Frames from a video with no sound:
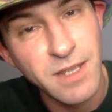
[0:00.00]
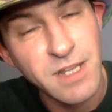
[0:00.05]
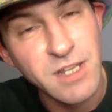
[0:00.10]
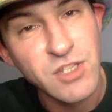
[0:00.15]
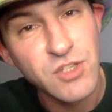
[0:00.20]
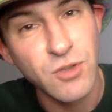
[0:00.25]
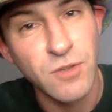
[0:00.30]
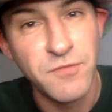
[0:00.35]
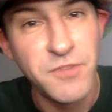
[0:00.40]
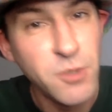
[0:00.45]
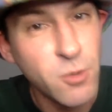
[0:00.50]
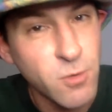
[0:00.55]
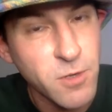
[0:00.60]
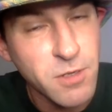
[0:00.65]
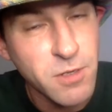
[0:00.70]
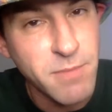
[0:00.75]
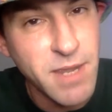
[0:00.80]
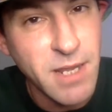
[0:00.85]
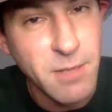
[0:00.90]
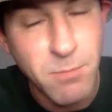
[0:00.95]
So if you were
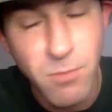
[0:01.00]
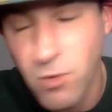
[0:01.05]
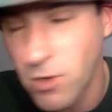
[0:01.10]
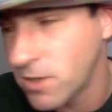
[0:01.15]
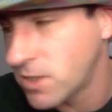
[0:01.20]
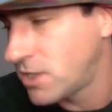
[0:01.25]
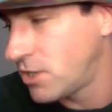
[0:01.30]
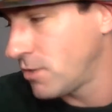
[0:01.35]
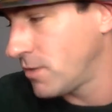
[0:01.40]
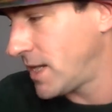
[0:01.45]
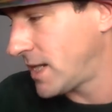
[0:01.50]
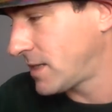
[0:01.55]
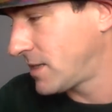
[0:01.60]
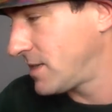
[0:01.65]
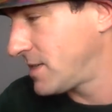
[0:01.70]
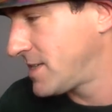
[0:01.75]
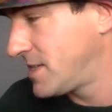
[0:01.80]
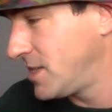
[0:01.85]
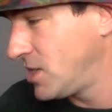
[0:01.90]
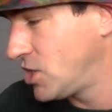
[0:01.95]
to make more correct
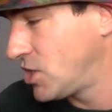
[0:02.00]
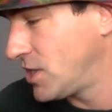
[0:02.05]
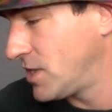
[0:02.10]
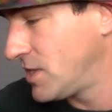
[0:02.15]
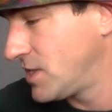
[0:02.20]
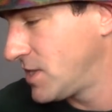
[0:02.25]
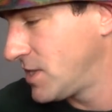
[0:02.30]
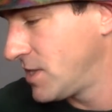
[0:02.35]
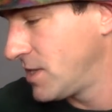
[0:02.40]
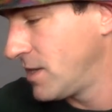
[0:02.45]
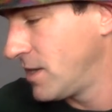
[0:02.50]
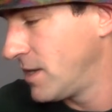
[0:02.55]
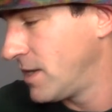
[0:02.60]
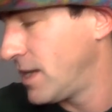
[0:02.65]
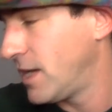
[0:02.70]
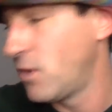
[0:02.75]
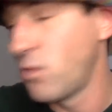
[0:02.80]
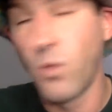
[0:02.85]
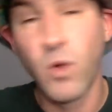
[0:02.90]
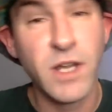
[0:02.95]
decisions
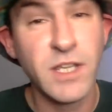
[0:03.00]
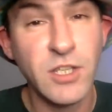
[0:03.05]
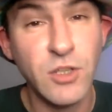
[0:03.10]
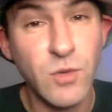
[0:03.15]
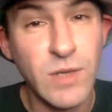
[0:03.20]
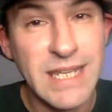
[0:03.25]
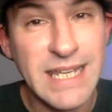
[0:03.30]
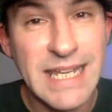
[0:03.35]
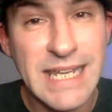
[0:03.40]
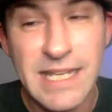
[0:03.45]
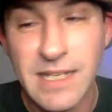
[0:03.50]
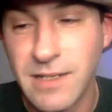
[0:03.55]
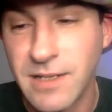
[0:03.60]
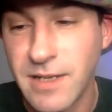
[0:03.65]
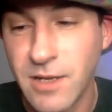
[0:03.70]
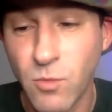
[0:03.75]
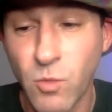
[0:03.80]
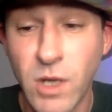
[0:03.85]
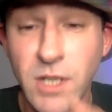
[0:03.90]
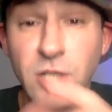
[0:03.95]
in what you eat
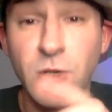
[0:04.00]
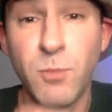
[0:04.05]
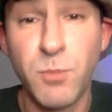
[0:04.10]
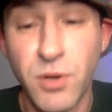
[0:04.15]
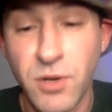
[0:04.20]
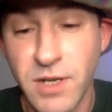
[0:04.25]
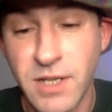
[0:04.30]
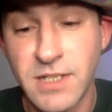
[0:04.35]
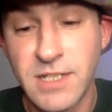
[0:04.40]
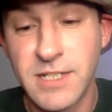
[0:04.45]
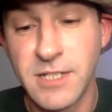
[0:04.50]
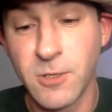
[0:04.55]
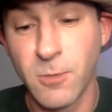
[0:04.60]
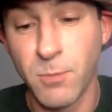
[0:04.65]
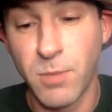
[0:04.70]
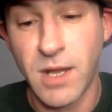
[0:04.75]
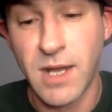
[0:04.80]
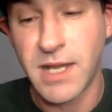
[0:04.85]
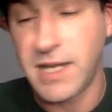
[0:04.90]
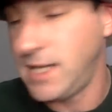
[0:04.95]
and what you put into your
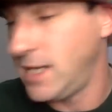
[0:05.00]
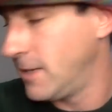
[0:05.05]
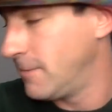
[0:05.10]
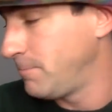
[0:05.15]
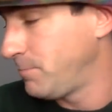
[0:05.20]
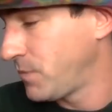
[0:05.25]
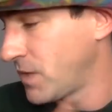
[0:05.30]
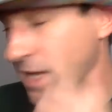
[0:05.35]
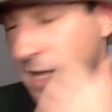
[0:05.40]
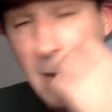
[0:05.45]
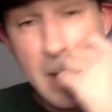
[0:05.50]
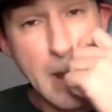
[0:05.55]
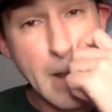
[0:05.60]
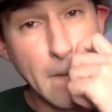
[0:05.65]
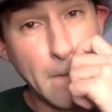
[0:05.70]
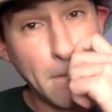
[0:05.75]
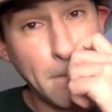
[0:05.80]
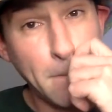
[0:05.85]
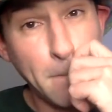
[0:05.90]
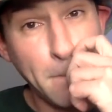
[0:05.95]
body,
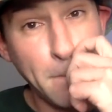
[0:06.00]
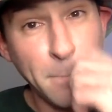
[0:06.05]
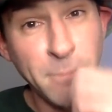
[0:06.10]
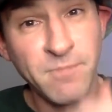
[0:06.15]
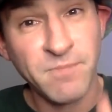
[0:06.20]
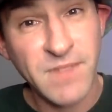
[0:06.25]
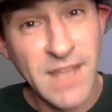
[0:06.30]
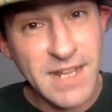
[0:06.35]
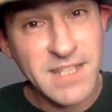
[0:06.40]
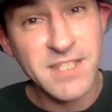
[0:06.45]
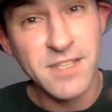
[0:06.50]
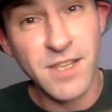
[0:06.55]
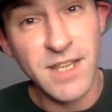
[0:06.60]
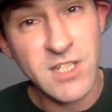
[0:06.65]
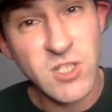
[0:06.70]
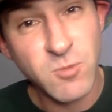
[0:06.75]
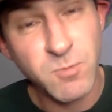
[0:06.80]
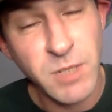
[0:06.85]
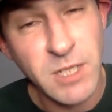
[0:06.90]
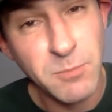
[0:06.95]
that's
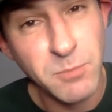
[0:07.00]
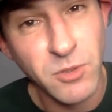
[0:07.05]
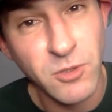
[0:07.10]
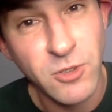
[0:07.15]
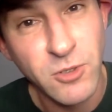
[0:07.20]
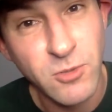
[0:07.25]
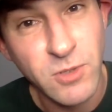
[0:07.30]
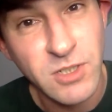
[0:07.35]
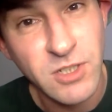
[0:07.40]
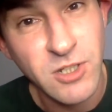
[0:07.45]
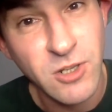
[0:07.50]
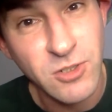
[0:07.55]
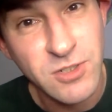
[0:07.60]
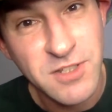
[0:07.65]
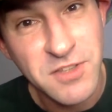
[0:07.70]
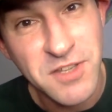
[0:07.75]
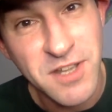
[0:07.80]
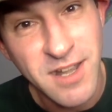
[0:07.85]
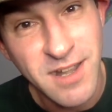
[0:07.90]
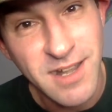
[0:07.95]
less people who would go
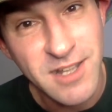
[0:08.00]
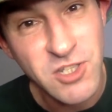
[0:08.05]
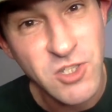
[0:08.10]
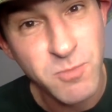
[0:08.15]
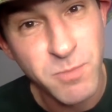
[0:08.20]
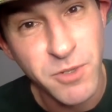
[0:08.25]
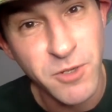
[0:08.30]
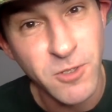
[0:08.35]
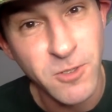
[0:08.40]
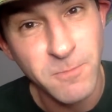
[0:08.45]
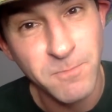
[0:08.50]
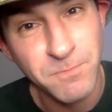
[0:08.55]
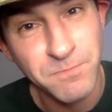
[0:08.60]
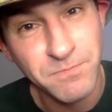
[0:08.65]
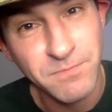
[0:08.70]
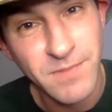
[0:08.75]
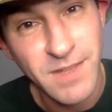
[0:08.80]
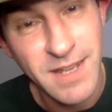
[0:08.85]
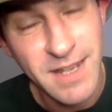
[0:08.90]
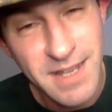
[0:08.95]
to the hospital,
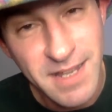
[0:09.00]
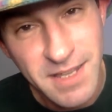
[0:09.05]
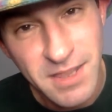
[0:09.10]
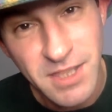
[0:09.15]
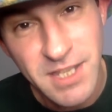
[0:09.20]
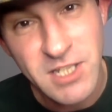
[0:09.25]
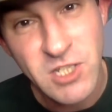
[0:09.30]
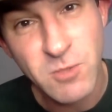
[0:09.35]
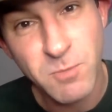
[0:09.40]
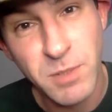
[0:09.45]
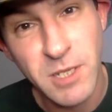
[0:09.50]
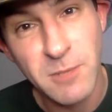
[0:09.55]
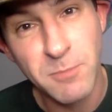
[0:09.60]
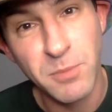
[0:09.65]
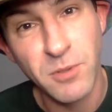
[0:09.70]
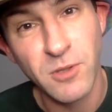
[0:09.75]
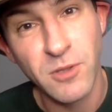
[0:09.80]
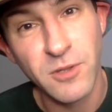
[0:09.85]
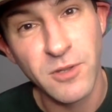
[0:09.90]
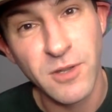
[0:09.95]
less
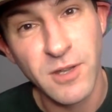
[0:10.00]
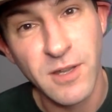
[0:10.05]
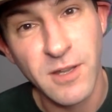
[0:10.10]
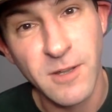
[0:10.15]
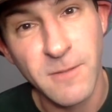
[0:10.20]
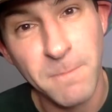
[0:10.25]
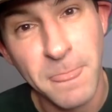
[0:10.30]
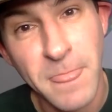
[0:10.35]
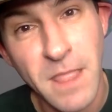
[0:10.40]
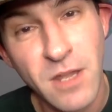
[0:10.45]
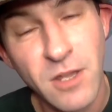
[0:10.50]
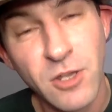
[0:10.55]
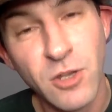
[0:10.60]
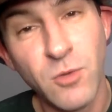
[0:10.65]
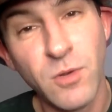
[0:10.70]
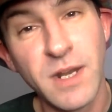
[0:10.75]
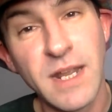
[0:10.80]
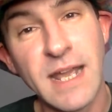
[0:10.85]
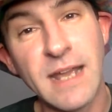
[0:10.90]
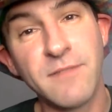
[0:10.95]
people
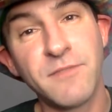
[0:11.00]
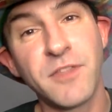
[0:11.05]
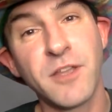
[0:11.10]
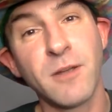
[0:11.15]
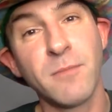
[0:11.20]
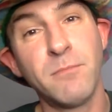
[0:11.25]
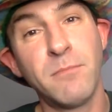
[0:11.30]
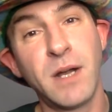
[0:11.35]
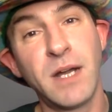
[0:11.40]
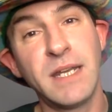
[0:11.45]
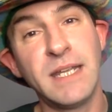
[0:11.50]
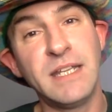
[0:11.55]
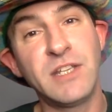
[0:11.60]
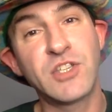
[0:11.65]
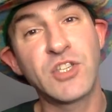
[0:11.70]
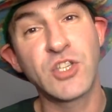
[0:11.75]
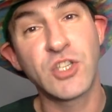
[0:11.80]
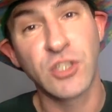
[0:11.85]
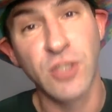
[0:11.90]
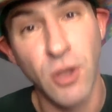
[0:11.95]
who would have their money
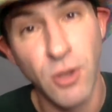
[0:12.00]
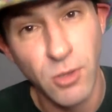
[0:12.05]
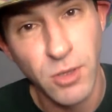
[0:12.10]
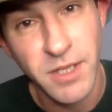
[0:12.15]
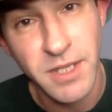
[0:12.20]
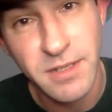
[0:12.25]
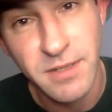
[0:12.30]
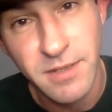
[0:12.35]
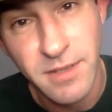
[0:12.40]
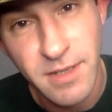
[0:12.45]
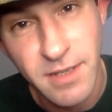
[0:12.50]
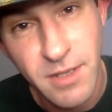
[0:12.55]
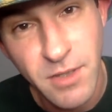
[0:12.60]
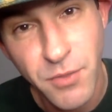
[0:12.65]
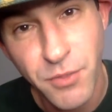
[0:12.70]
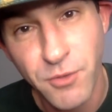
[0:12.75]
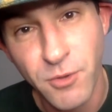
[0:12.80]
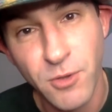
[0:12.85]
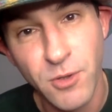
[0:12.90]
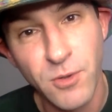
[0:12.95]
stolen
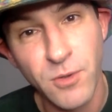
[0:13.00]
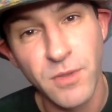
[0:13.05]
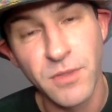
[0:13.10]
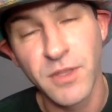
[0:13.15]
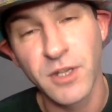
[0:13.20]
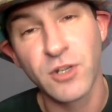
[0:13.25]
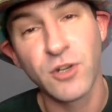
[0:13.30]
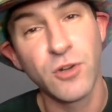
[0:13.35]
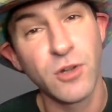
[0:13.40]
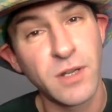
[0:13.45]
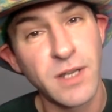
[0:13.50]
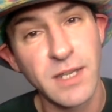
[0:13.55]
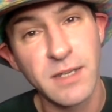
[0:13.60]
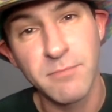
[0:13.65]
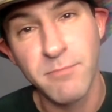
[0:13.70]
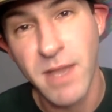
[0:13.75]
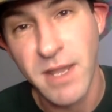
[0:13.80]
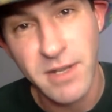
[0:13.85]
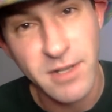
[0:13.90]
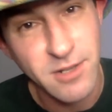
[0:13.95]
through the
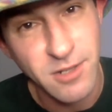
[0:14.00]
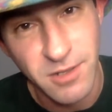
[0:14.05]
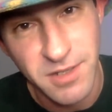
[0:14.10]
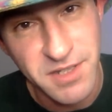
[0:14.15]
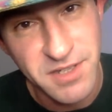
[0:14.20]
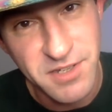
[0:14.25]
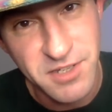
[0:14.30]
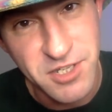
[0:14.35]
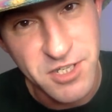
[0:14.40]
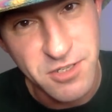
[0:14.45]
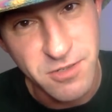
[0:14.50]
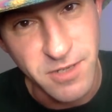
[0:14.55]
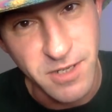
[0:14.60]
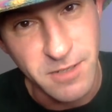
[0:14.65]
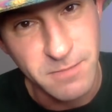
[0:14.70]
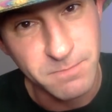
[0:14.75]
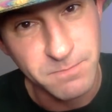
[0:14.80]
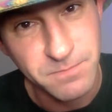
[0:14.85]
crooked medical industry.